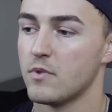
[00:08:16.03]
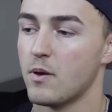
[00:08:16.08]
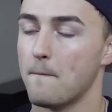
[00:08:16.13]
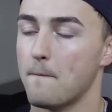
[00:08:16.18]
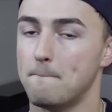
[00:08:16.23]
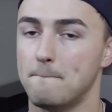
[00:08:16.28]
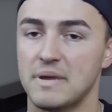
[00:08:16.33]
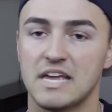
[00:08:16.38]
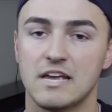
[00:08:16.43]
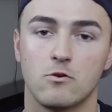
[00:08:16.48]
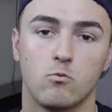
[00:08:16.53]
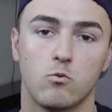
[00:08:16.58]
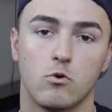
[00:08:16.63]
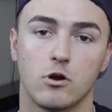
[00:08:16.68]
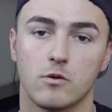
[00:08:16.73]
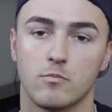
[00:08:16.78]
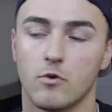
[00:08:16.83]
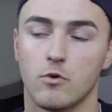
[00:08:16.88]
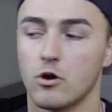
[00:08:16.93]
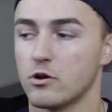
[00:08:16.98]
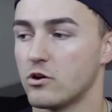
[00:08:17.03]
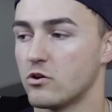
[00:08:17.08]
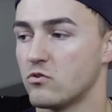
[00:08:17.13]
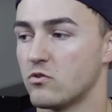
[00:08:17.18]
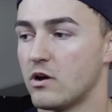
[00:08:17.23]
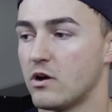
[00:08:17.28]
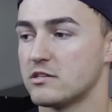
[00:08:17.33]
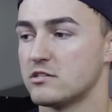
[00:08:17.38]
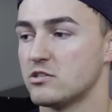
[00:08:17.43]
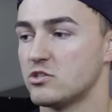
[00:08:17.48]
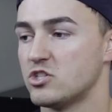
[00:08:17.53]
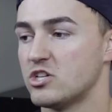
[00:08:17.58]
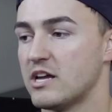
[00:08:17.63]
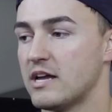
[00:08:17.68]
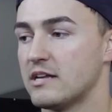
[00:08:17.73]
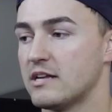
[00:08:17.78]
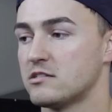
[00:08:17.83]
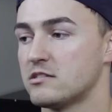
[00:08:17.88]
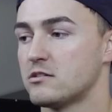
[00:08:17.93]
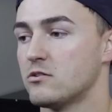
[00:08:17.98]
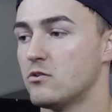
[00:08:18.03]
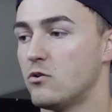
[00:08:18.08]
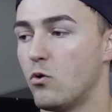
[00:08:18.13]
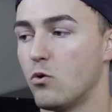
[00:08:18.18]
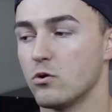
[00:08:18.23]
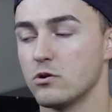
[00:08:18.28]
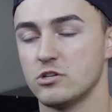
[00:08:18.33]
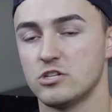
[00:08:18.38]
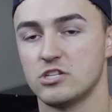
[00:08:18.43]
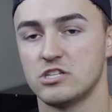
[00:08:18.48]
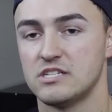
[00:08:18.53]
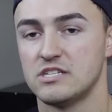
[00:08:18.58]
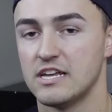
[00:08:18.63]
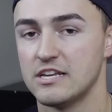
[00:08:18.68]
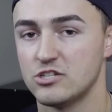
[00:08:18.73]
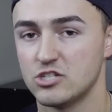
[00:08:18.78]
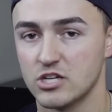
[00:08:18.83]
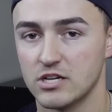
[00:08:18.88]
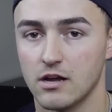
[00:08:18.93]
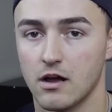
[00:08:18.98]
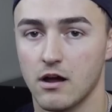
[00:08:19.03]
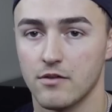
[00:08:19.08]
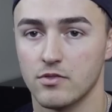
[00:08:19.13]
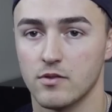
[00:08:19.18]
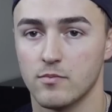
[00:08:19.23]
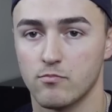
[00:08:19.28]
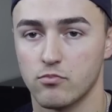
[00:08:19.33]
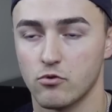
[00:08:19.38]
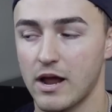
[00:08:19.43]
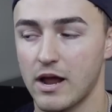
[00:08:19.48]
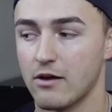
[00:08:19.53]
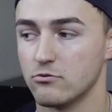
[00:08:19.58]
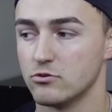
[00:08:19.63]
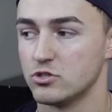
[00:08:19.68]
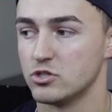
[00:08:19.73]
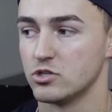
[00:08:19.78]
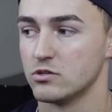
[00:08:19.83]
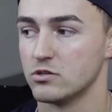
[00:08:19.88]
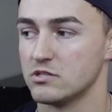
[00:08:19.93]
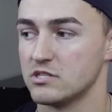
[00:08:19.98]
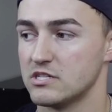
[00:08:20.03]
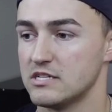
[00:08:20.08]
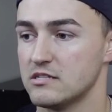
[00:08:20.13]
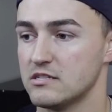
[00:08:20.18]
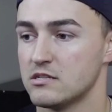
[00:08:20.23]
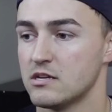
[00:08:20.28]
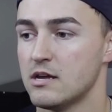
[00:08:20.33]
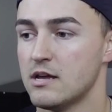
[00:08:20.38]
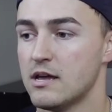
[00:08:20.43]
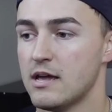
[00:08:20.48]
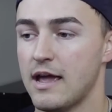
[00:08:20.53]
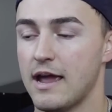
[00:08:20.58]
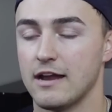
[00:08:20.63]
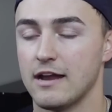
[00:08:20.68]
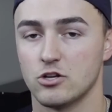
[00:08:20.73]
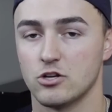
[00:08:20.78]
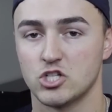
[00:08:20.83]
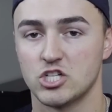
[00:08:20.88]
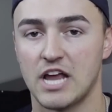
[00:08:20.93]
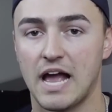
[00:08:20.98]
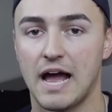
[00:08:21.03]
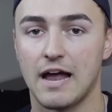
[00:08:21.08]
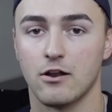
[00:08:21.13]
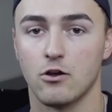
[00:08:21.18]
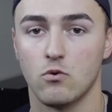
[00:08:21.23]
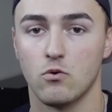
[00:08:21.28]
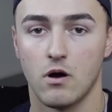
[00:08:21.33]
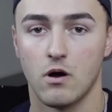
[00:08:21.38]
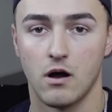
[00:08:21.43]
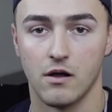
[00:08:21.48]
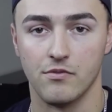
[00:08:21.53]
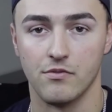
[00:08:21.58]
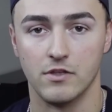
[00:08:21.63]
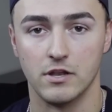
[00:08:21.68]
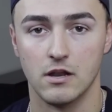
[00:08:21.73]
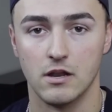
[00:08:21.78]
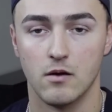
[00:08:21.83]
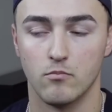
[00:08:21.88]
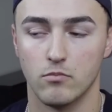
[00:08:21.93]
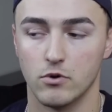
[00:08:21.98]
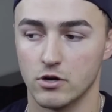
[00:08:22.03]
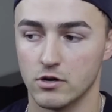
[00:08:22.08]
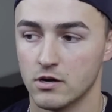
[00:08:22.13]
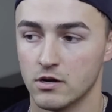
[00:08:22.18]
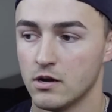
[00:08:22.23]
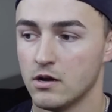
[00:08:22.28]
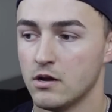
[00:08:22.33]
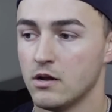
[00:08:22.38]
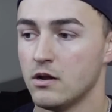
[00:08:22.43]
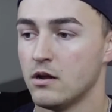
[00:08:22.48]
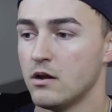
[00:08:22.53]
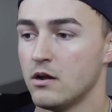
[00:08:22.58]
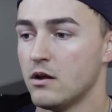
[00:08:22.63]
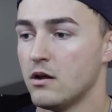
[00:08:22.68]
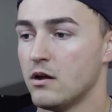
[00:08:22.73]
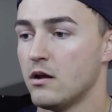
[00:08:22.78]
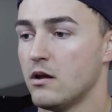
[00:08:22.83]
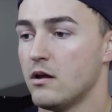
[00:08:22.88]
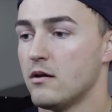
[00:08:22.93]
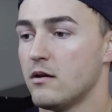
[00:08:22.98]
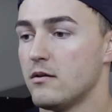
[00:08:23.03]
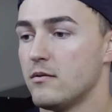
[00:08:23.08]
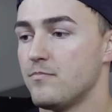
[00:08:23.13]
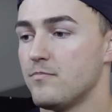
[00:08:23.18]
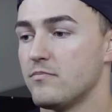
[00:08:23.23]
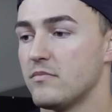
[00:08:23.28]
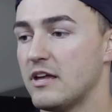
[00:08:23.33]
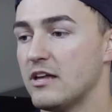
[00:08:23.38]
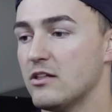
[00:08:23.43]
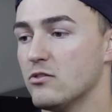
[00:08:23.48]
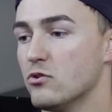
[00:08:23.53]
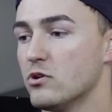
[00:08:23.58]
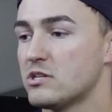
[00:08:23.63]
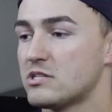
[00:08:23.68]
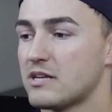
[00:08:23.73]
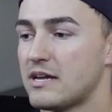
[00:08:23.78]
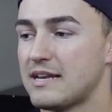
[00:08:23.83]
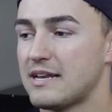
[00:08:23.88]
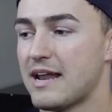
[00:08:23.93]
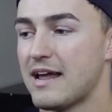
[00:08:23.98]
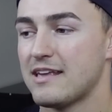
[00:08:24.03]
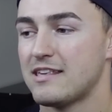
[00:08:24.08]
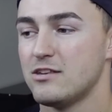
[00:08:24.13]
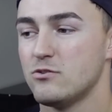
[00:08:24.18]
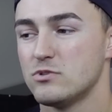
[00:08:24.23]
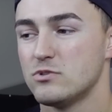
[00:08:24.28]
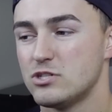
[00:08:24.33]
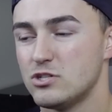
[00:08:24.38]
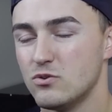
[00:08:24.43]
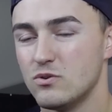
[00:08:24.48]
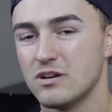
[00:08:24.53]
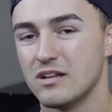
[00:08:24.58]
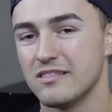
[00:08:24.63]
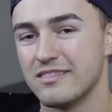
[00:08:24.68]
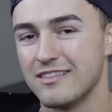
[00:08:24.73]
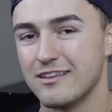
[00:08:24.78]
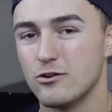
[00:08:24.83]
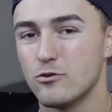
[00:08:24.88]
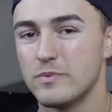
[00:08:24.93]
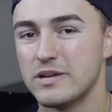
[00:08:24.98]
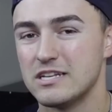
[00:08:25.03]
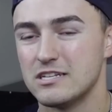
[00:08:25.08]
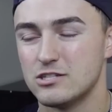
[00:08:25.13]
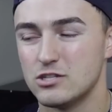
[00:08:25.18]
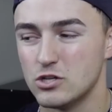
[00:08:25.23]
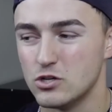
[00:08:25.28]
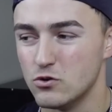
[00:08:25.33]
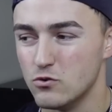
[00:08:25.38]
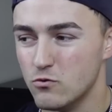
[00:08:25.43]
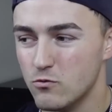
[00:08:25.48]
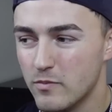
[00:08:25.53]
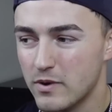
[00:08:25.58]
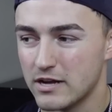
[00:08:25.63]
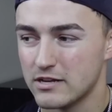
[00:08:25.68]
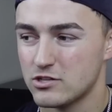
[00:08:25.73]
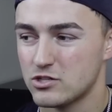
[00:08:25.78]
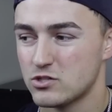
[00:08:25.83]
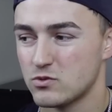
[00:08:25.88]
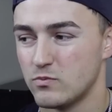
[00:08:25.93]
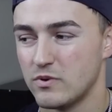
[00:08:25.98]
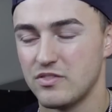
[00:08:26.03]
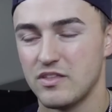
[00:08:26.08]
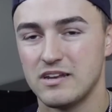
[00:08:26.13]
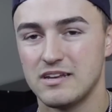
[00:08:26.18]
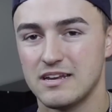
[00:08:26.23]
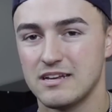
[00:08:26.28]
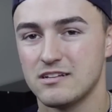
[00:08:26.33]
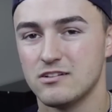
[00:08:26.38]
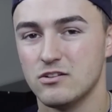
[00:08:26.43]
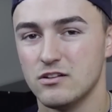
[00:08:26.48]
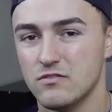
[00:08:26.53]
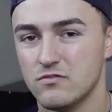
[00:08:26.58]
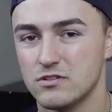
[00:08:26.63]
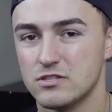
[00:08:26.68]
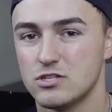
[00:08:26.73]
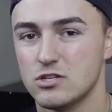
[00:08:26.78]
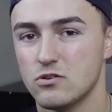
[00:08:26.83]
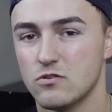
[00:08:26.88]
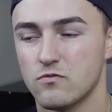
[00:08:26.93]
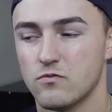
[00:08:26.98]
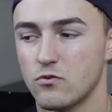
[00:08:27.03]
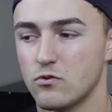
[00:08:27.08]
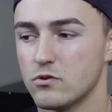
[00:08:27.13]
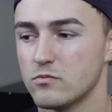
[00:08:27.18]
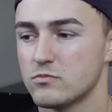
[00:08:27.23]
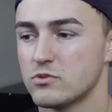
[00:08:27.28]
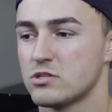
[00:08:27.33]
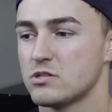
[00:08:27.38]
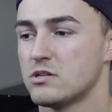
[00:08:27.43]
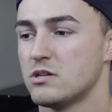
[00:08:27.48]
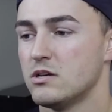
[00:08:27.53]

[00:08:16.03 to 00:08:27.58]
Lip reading: Big word mark across the chest, orange stitching on the brown jerseys, and a shadow on the number. It looks like Nike was doing a little bit too much when they did Cleveland's uniforms.